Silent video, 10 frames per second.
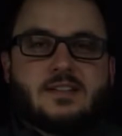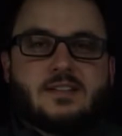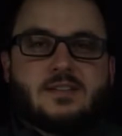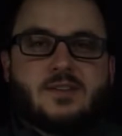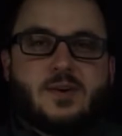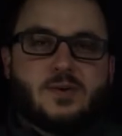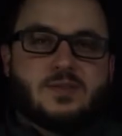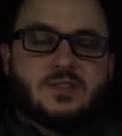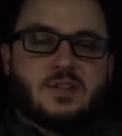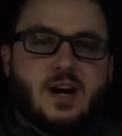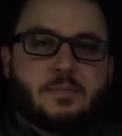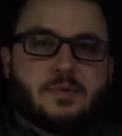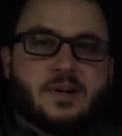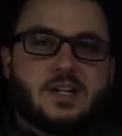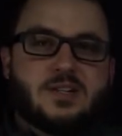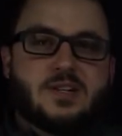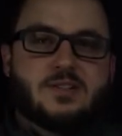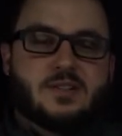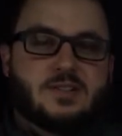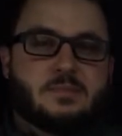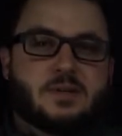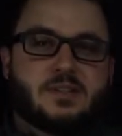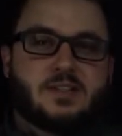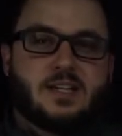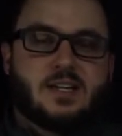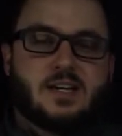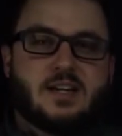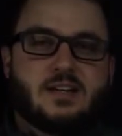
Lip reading: those operations are typically